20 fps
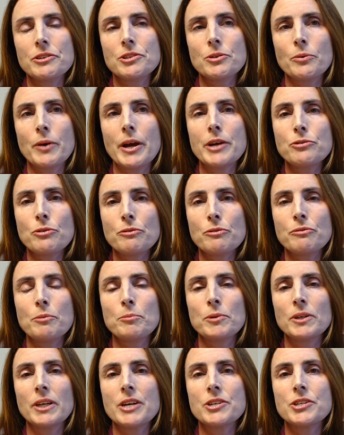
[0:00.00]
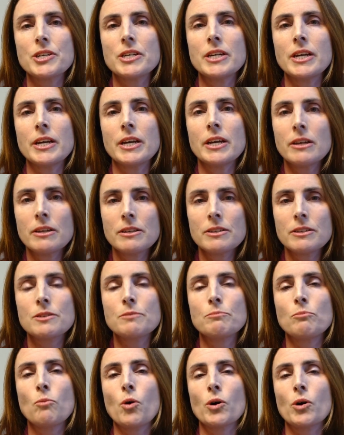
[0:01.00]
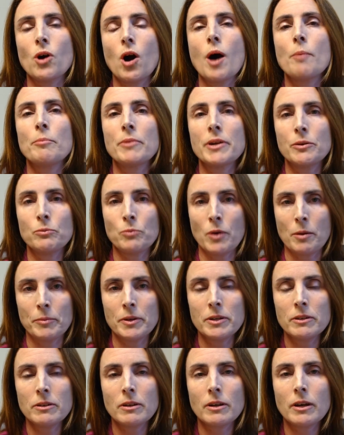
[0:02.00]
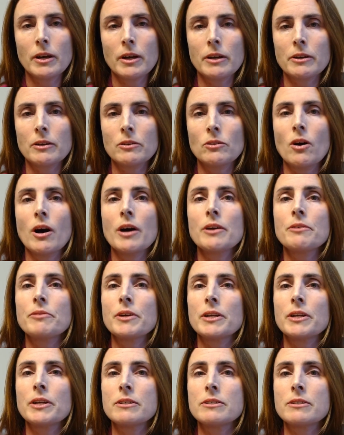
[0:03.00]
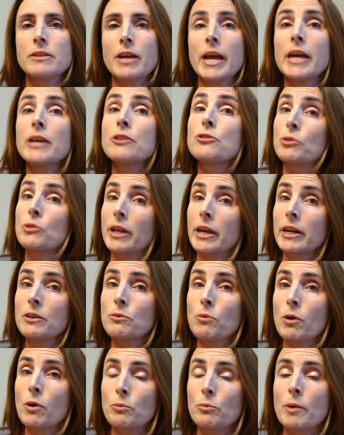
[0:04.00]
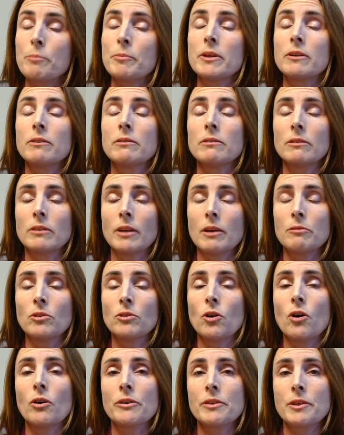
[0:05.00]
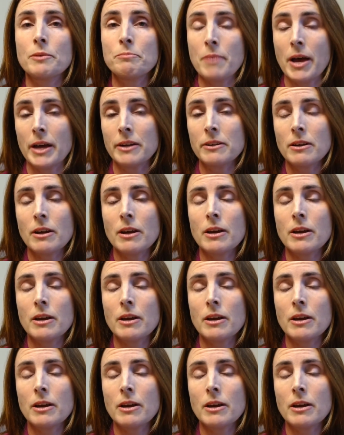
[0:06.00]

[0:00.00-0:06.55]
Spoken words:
So atrial fibrillation is more common in women, and a lot of it is age-related, where women live longer than men.